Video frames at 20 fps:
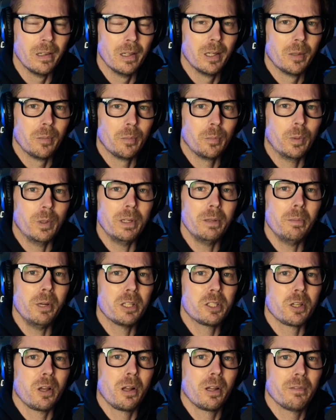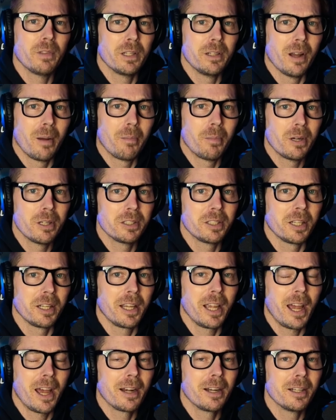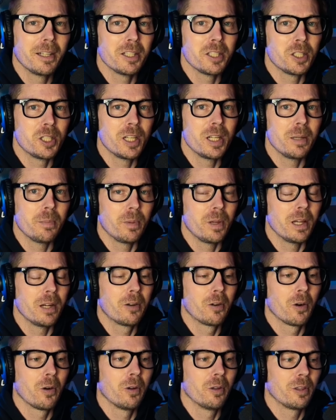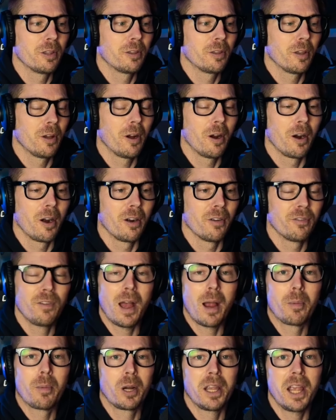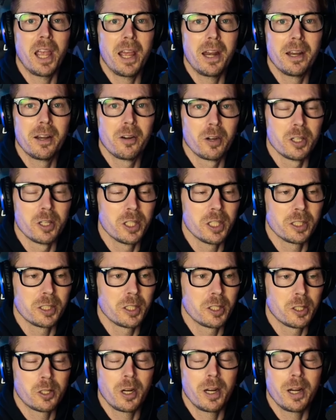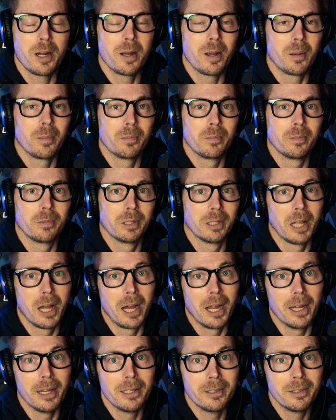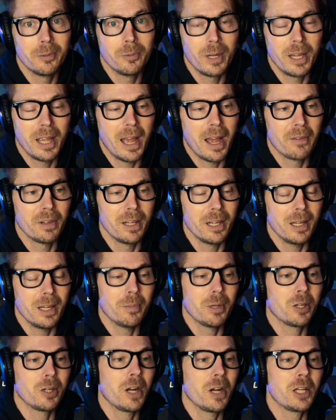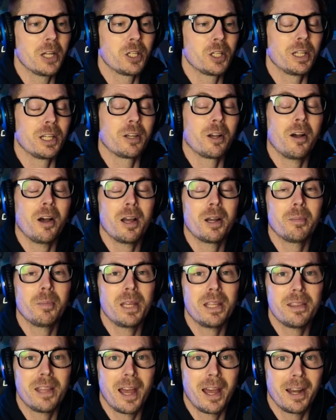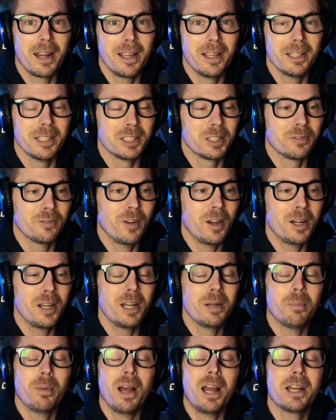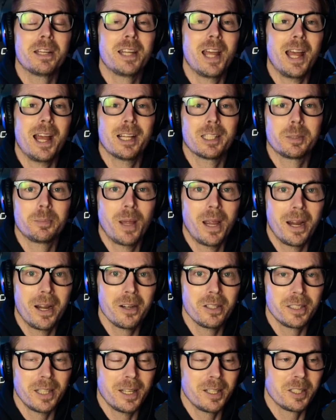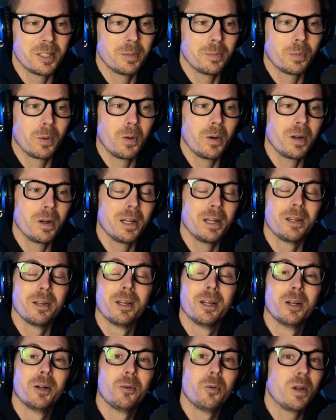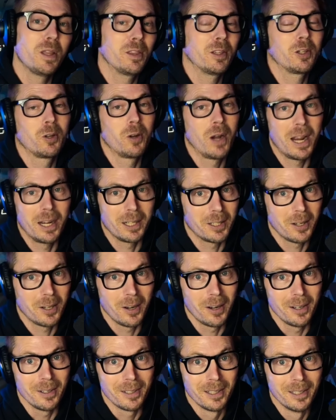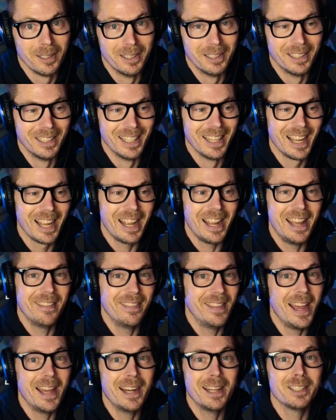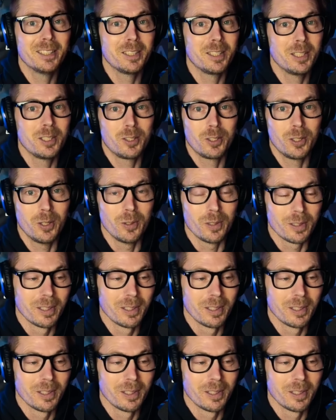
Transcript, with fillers: pretty much all of the numbers in Canada's GDP growth are fabricated or just a straight up lie. We have an immigration economy that is funded by taxpayers and supported with a credit card. And that is the truth.